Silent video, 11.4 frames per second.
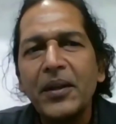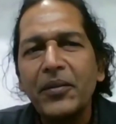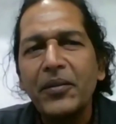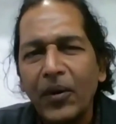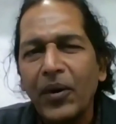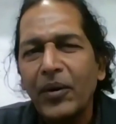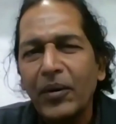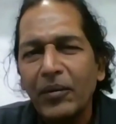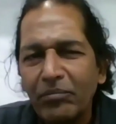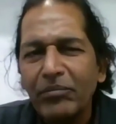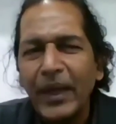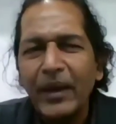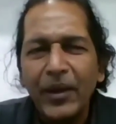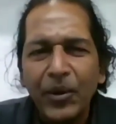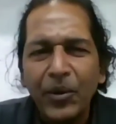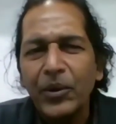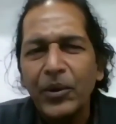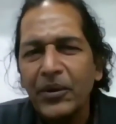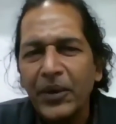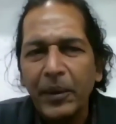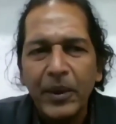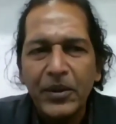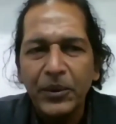for mainly rural
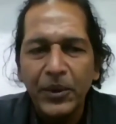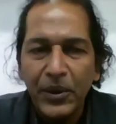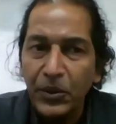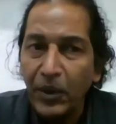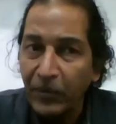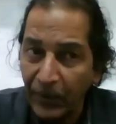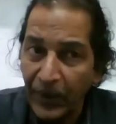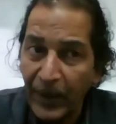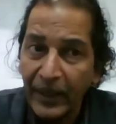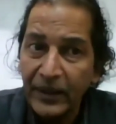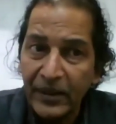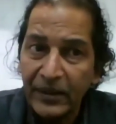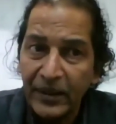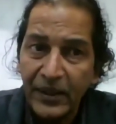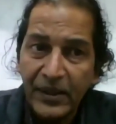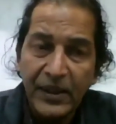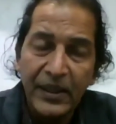tribal students who are forgetting these things.